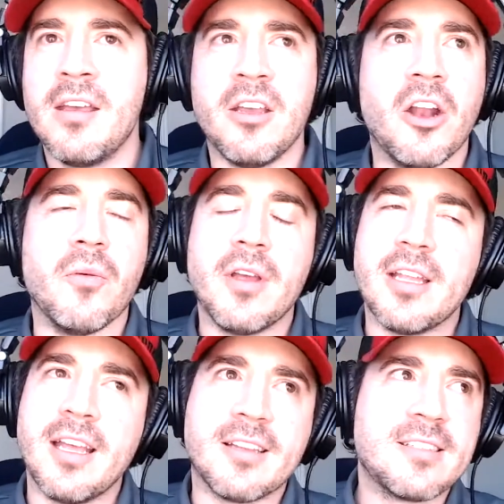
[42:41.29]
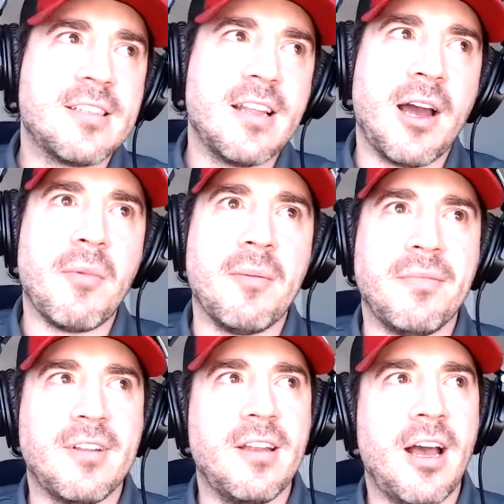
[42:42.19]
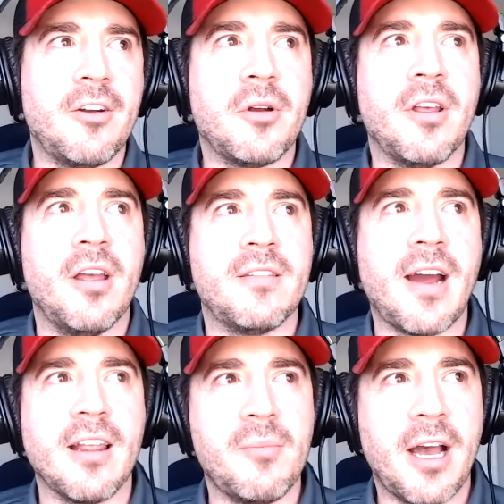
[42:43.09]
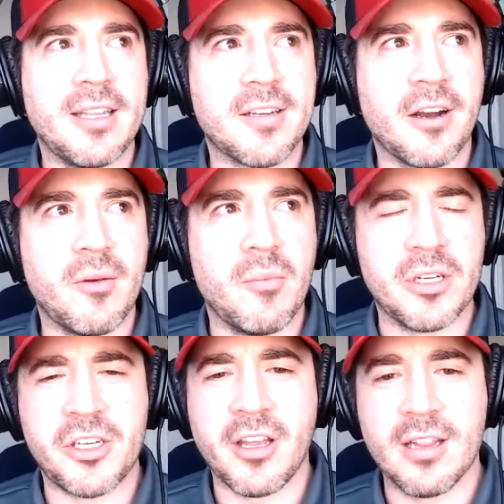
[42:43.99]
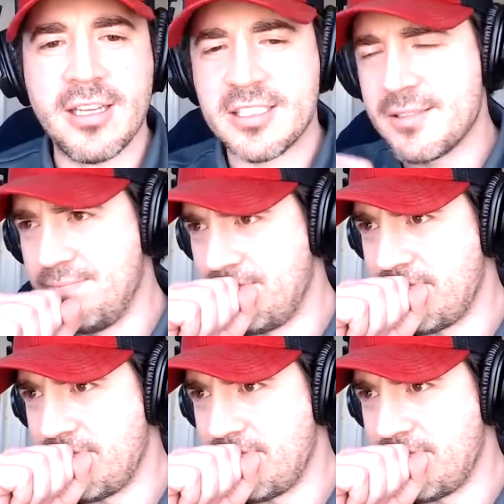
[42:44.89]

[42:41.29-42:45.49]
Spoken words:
I don't entirely buy this argument, but you can at least